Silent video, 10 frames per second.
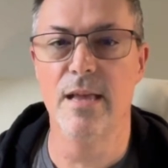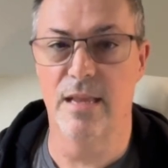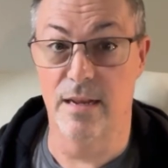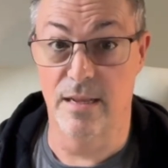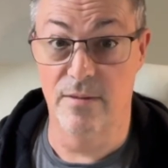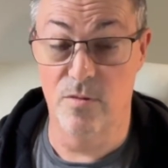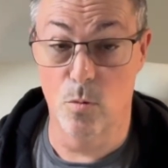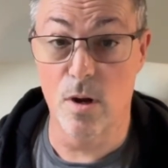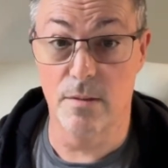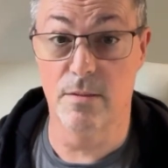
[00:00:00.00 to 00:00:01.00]
And if you
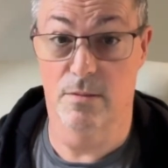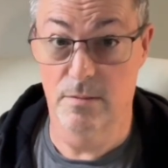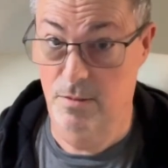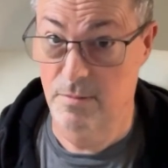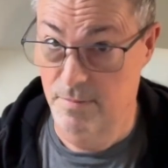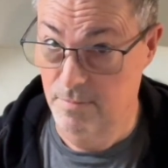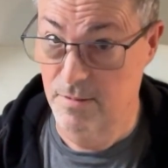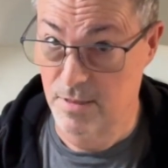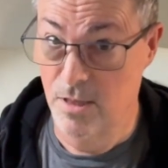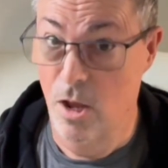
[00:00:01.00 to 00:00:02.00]
want to
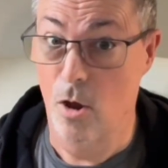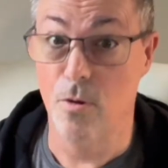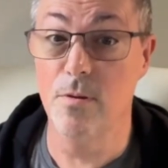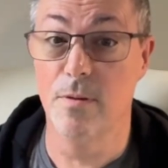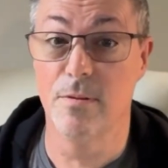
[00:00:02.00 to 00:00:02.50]
know,